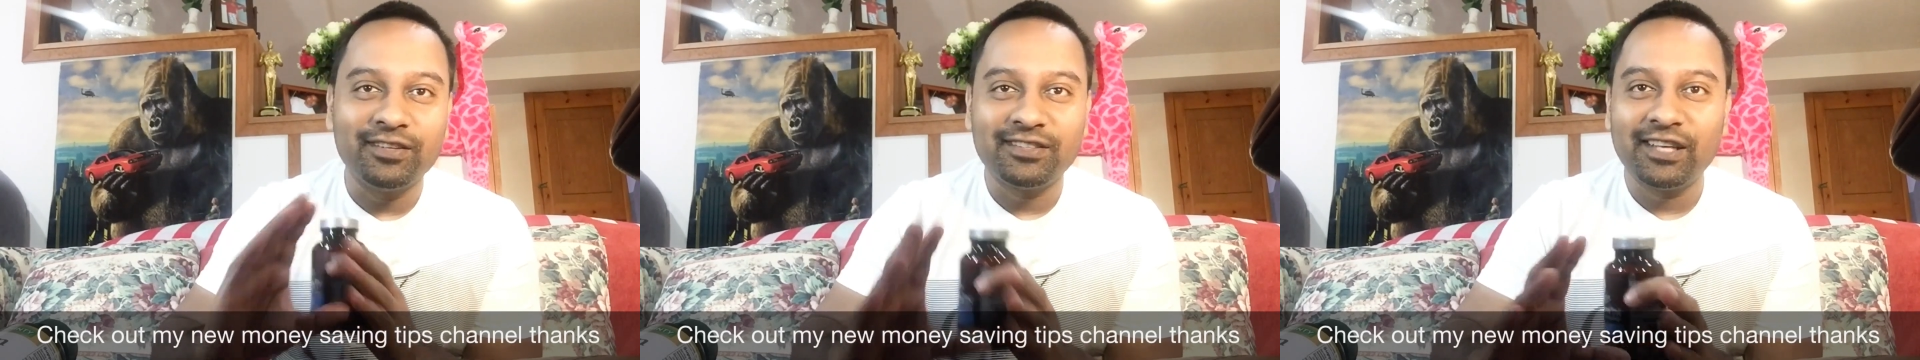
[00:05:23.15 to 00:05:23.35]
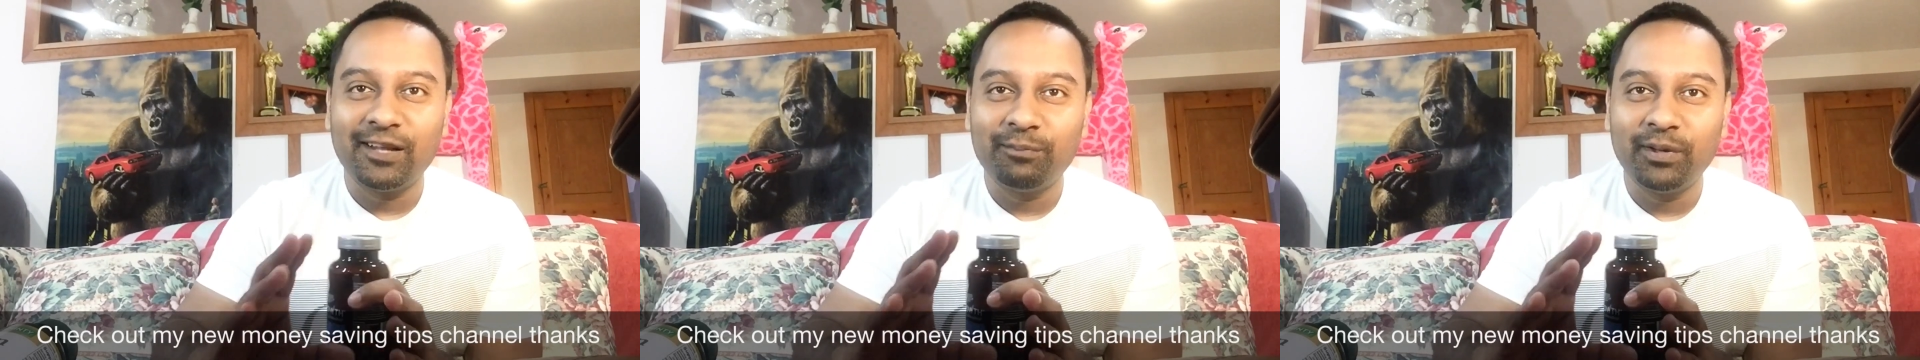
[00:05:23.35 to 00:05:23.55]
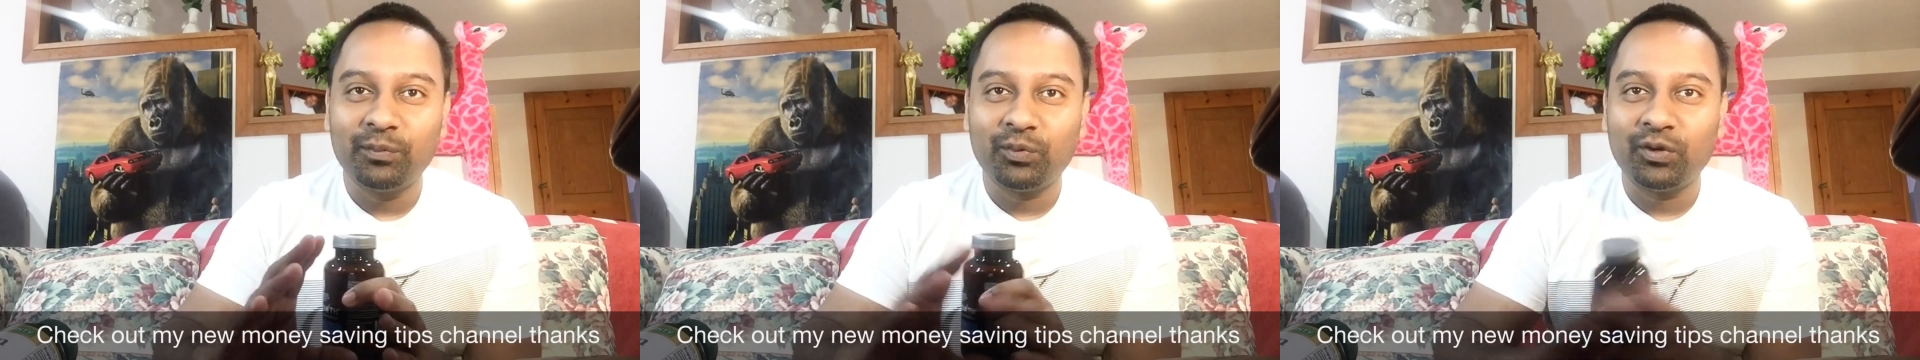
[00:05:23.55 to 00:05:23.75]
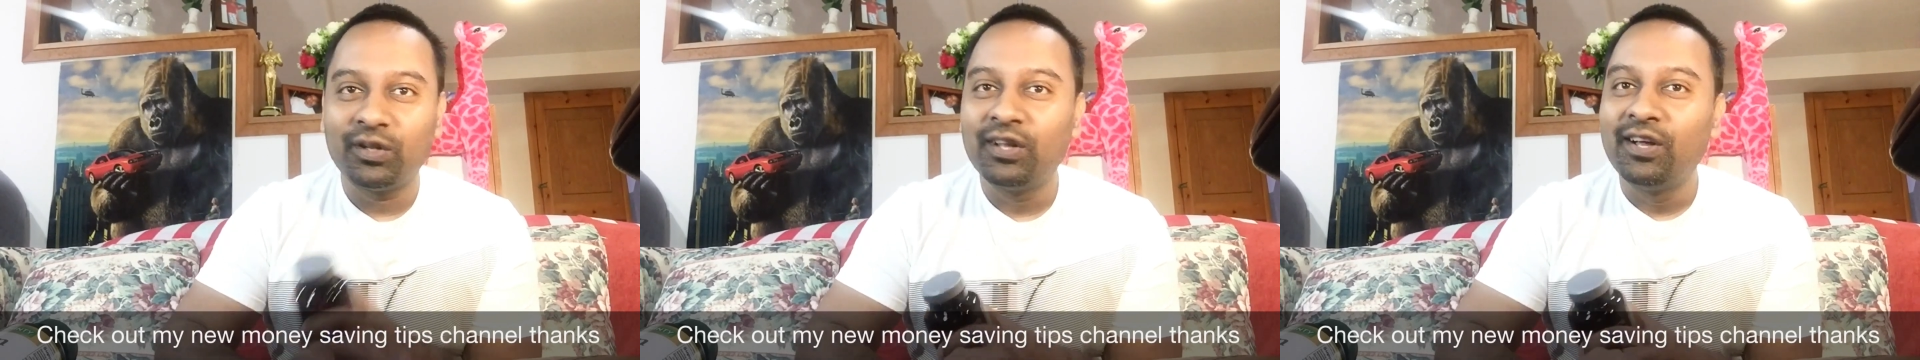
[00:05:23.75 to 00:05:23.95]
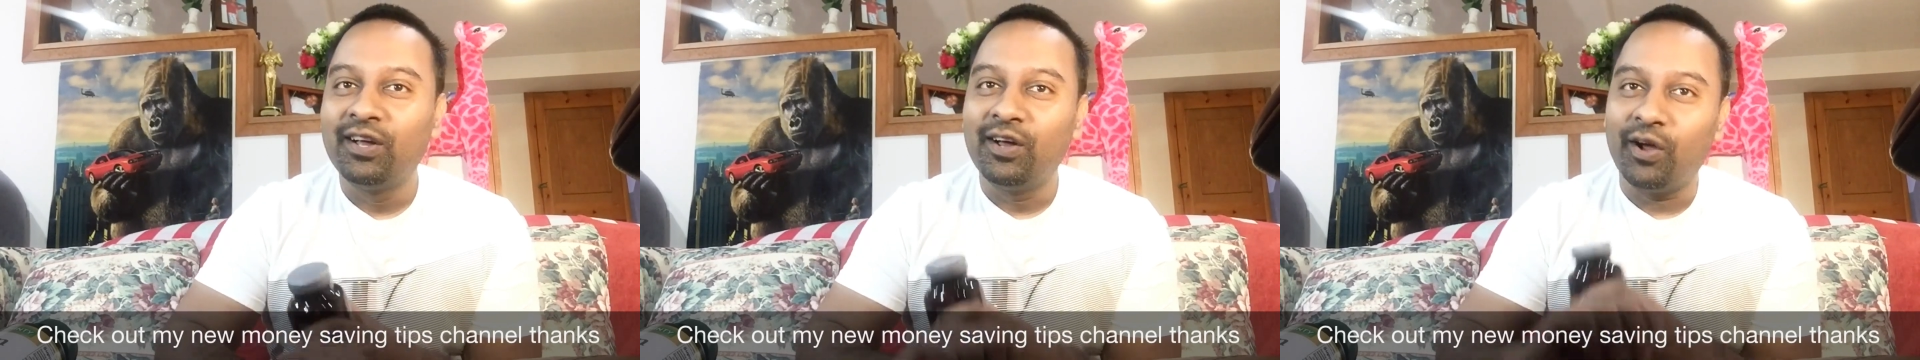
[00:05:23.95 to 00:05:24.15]
tell people
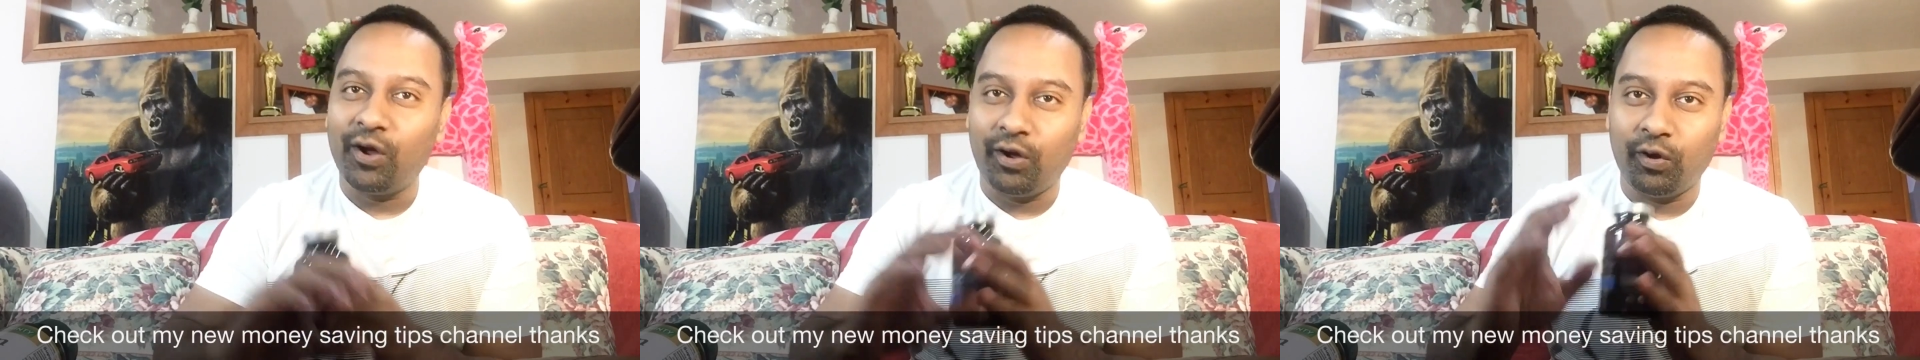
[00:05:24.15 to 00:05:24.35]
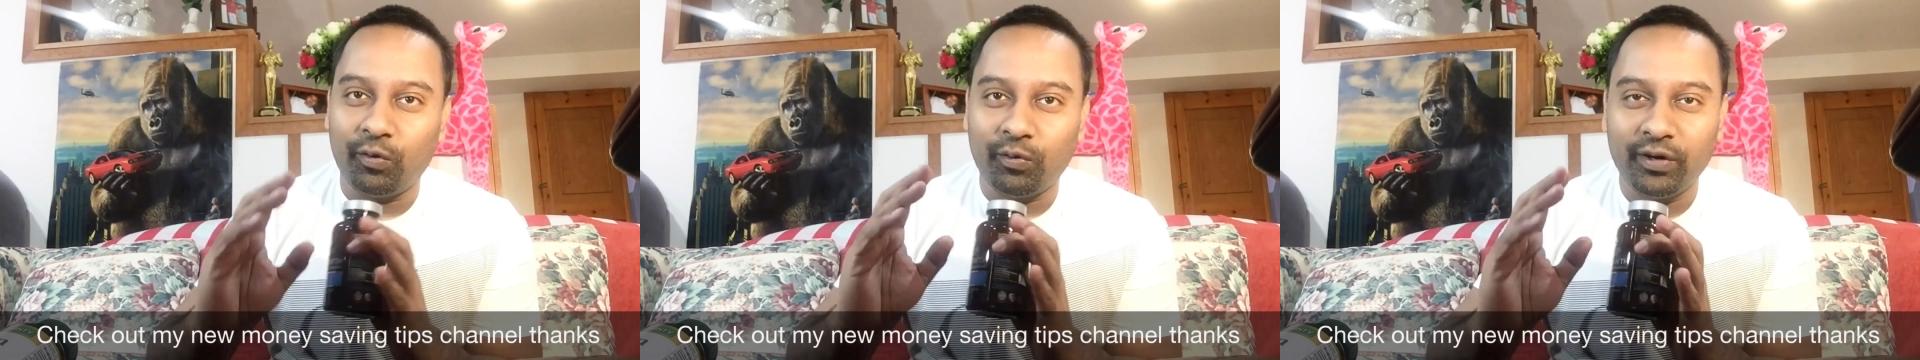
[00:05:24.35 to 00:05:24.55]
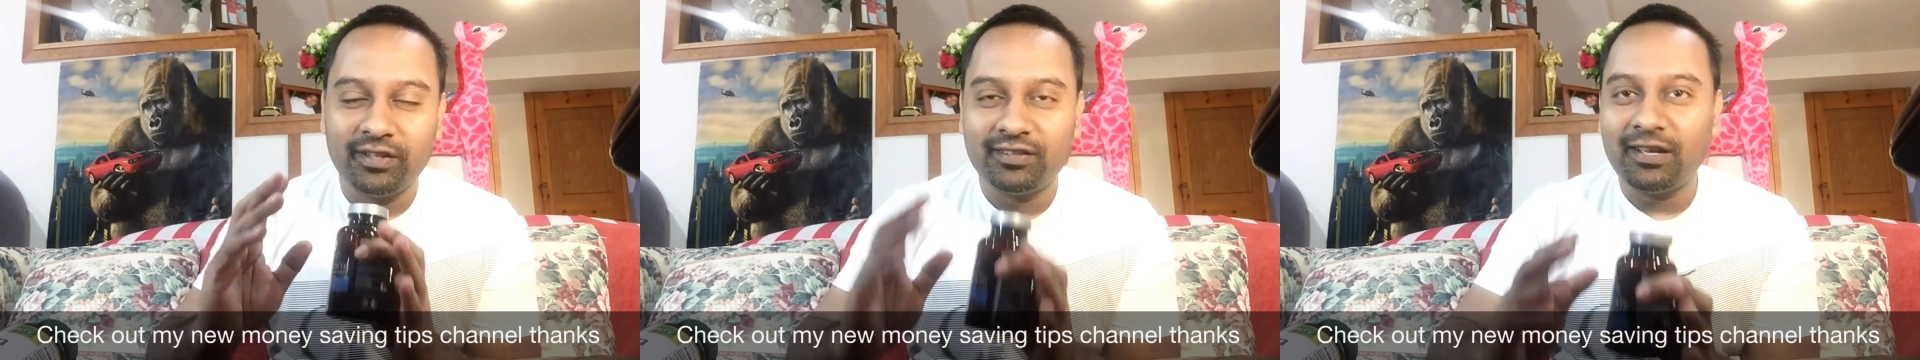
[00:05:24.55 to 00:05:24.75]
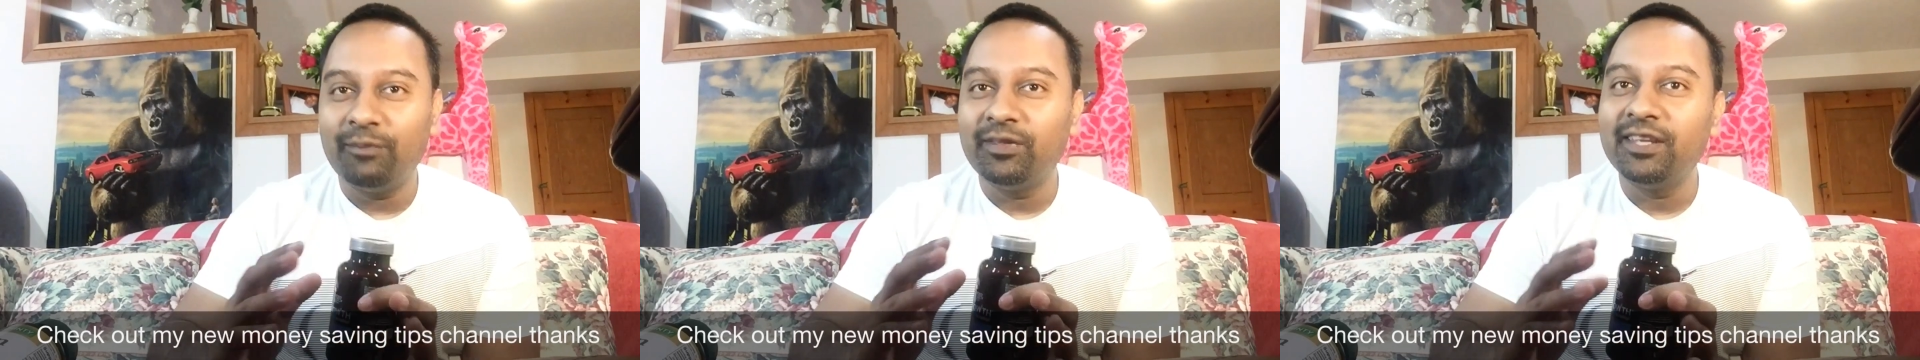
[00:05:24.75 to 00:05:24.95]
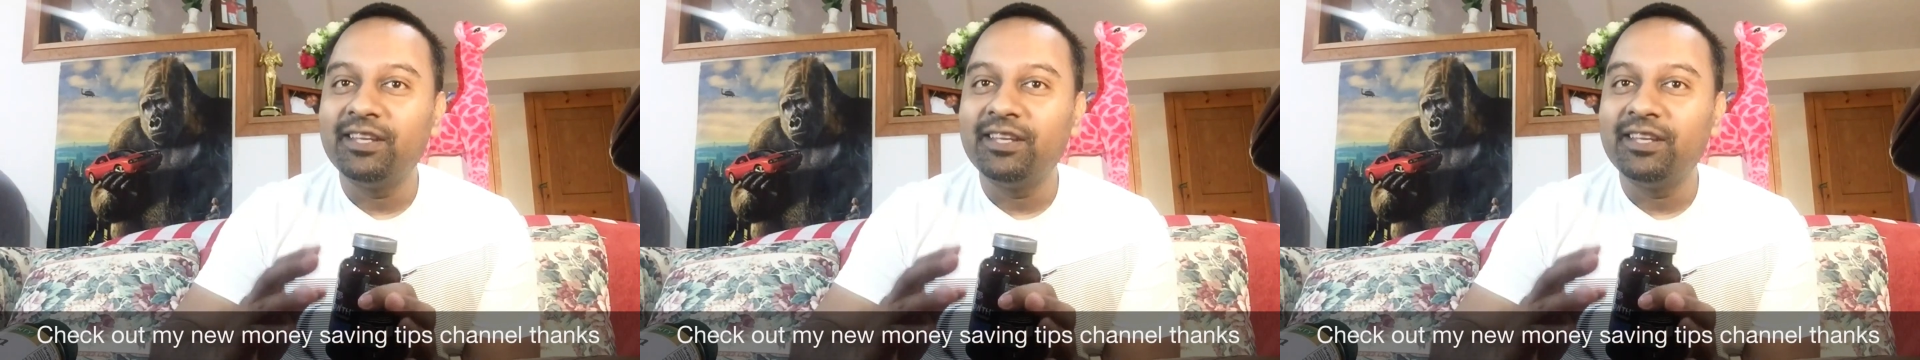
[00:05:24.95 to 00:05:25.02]
go with something